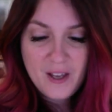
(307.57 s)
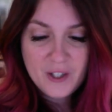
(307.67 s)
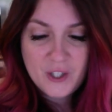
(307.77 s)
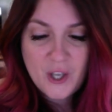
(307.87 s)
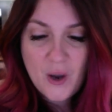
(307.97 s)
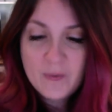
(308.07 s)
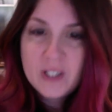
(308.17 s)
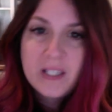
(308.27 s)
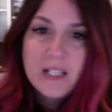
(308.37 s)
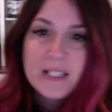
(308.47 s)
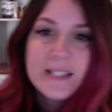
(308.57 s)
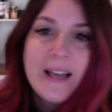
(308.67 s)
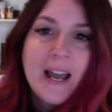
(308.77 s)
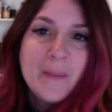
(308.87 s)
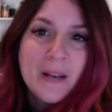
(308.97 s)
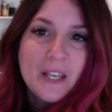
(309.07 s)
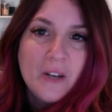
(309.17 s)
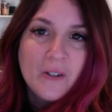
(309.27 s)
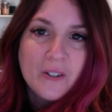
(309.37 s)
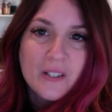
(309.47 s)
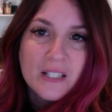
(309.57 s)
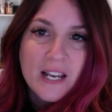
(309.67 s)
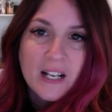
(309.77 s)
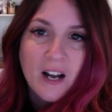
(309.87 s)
So I'm just going to slide my cuticle stick